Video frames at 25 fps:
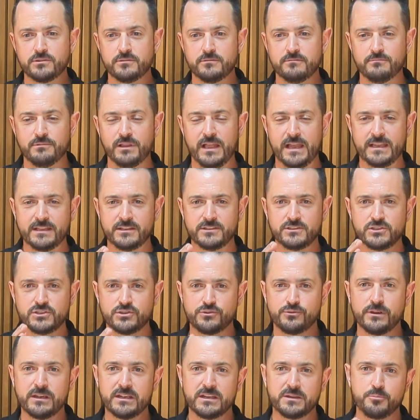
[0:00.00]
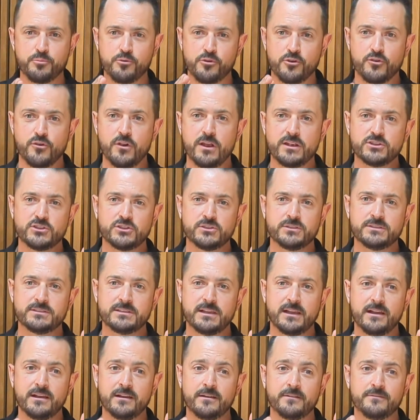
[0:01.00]
like strict progressions
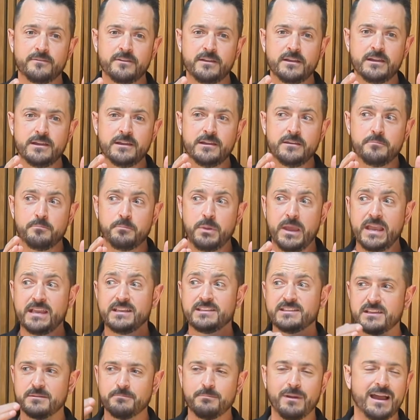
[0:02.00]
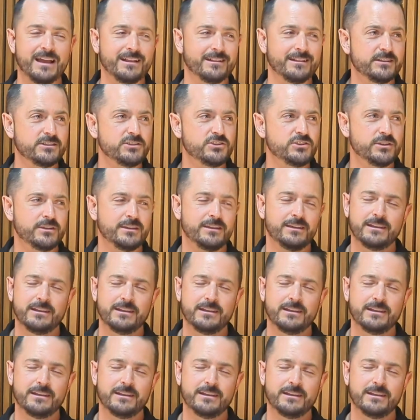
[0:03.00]
of pace and mileage,